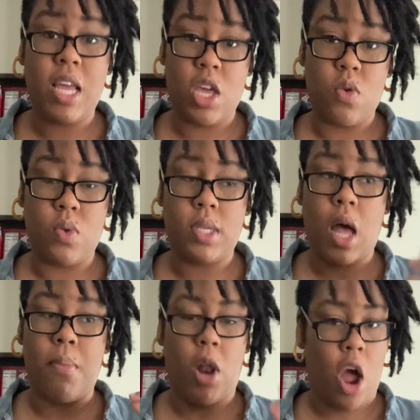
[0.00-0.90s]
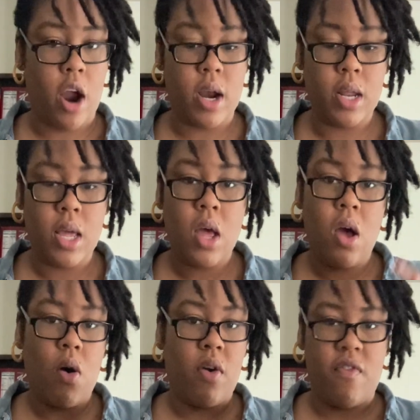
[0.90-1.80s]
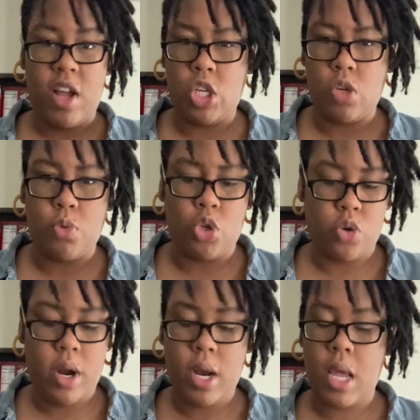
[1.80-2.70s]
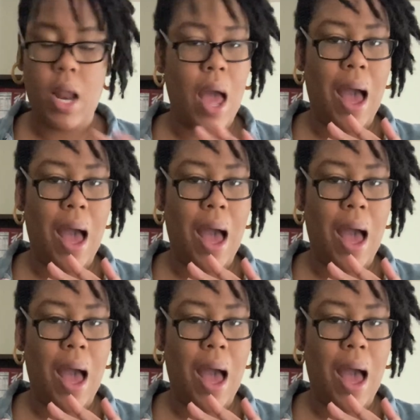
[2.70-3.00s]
they use lard or vegetable shortening.